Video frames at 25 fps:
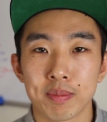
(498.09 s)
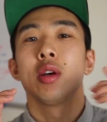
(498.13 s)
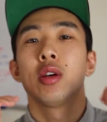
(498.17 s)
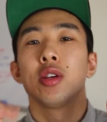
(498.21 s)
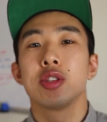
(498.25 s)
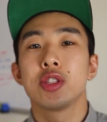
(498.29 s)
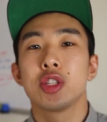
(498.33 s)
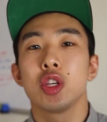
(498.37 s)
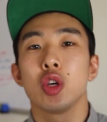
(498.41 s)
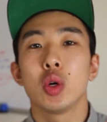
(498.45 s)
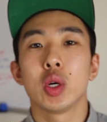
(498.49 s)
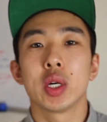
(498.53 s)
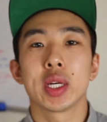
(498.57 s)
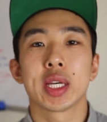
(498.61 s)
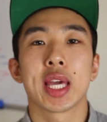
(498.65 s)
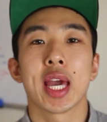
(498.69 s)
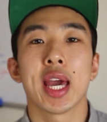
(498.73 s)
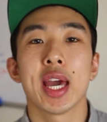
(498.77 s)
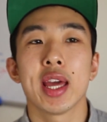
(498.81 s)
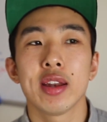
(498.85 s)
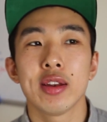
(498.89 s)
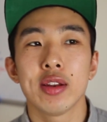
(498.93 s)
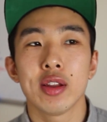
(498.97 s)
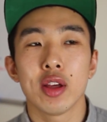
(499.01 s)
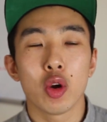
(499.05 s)
So
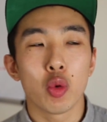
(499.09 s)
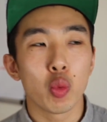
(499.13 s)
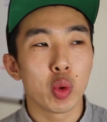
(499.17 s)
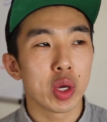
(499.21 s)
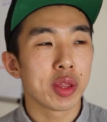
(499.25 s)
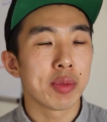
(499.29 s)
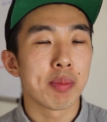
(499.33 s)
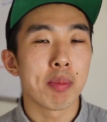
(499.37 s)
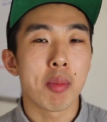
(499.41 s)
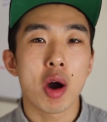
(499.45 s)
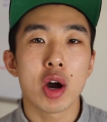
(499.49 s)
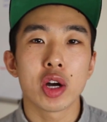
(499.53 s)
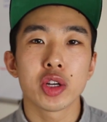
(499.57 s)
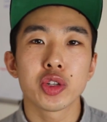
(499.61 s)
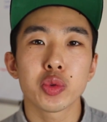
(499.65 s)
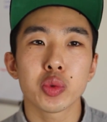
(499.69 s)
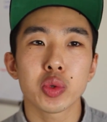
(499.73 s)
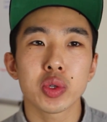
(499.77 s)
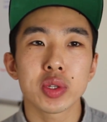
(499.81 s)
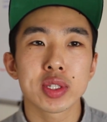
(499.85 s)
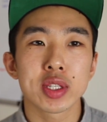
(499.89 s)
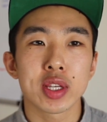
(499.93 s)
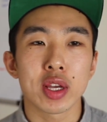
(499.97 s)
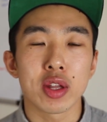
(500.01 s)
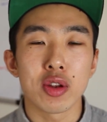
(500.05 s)
again, with
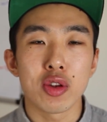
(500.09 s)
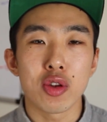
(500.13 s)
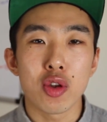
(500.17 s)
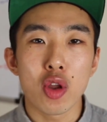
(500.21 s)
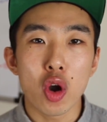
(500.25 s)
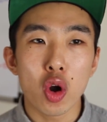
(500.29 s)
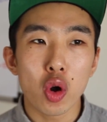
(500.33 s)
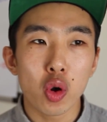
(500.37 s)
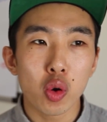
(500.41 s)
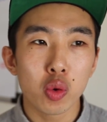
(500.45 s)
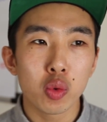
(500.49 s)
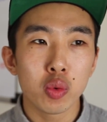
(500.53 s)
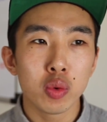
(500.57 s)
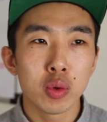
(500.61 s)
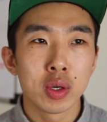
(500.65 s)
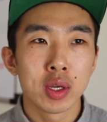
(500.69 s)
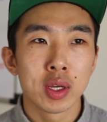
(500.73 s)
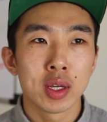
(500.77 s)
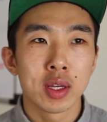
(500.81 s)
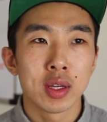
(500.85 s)
modules, no